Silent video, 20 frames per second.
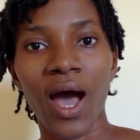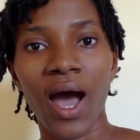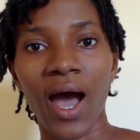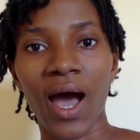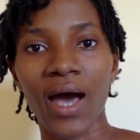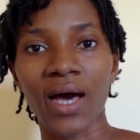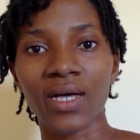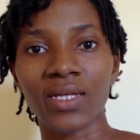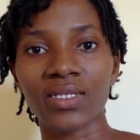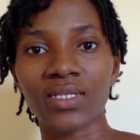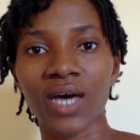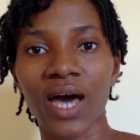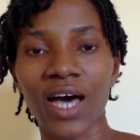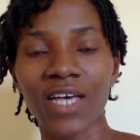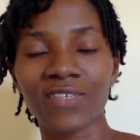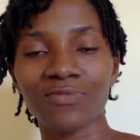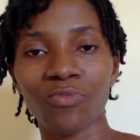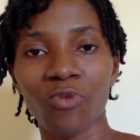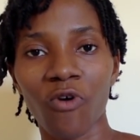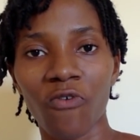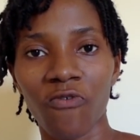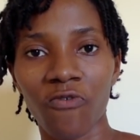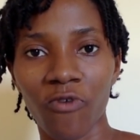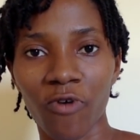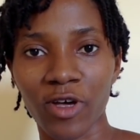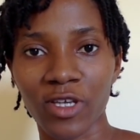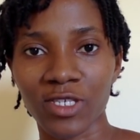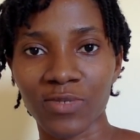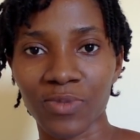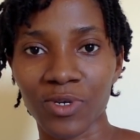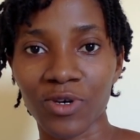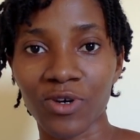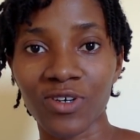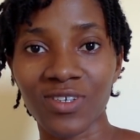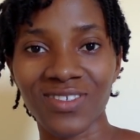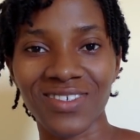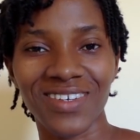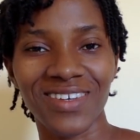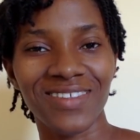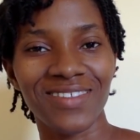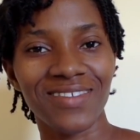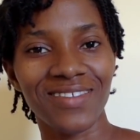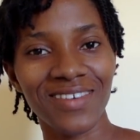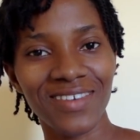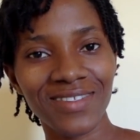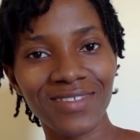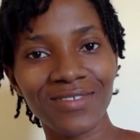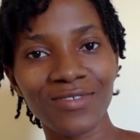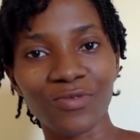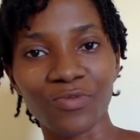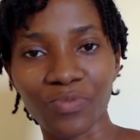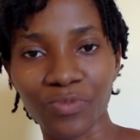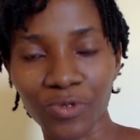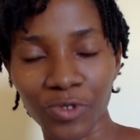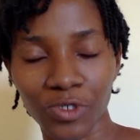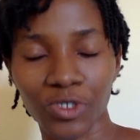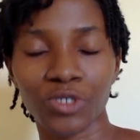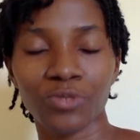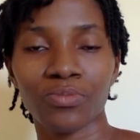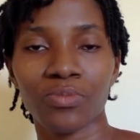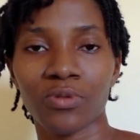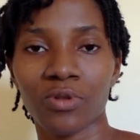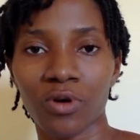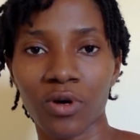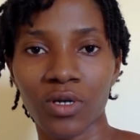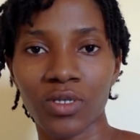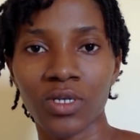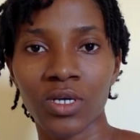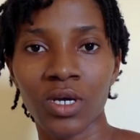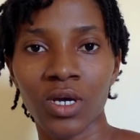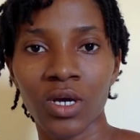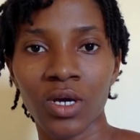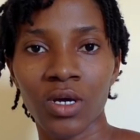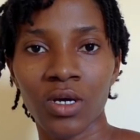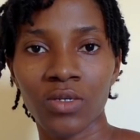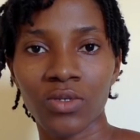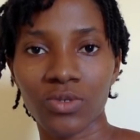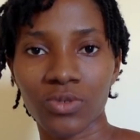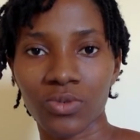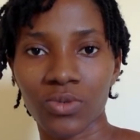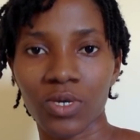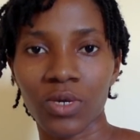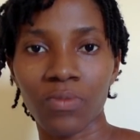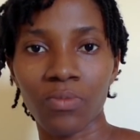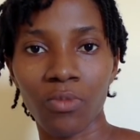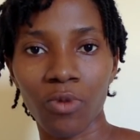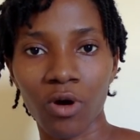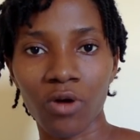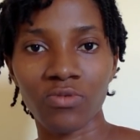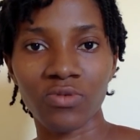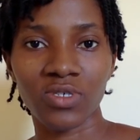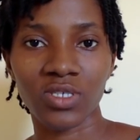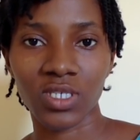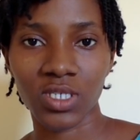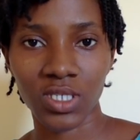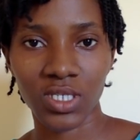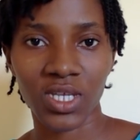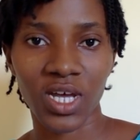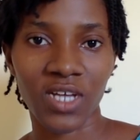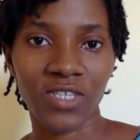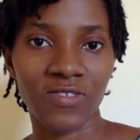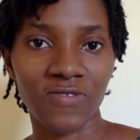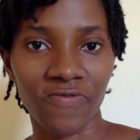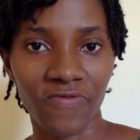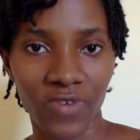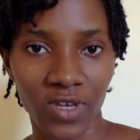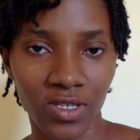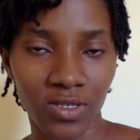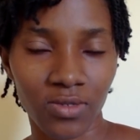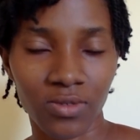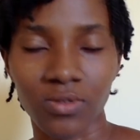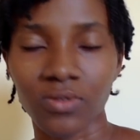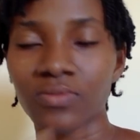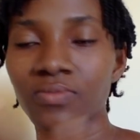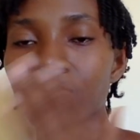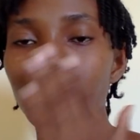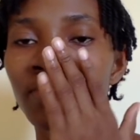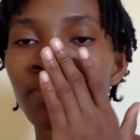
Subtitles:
and has more force, because it needs to push blood to a more resistant vessel.